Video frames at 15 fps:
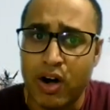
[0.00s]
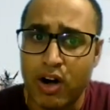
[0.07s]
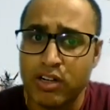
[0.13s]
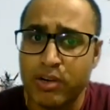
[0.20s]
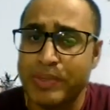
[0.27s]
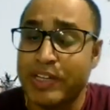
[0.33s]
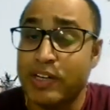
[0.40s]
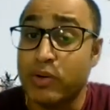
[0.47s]

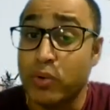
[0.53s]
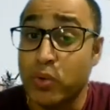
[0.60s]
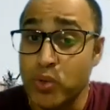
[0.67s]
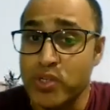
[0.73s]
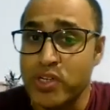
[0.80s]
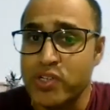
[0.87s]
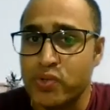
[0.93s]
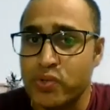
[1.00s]
out of their
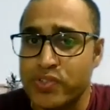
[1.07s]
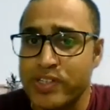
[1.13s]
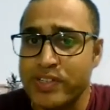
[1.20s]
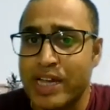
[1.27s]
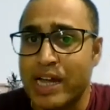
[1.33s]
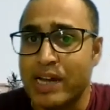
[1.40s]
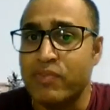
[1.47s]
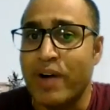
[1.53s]
own
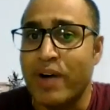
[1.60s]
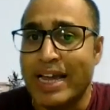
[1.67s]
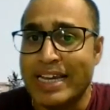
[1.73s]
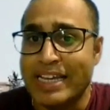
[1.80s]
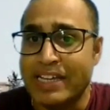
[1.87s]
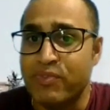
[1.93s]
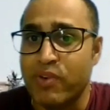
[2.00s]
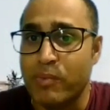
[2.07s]
resources and
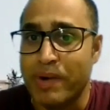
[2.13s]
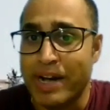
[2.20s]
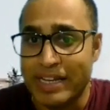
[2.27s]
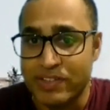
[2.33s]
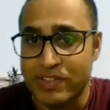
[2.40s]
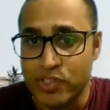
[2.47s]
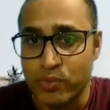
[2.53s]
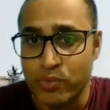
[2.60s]
file the form
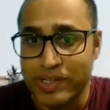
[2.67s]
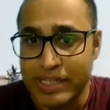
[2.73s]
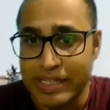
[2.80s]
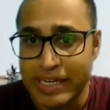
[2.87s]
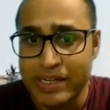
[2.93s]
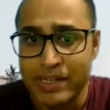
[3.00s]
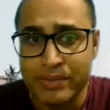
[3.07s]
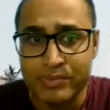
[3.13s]
INC
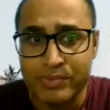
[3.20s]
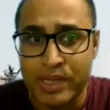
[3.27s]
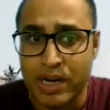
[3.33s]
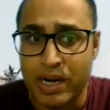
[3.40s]
28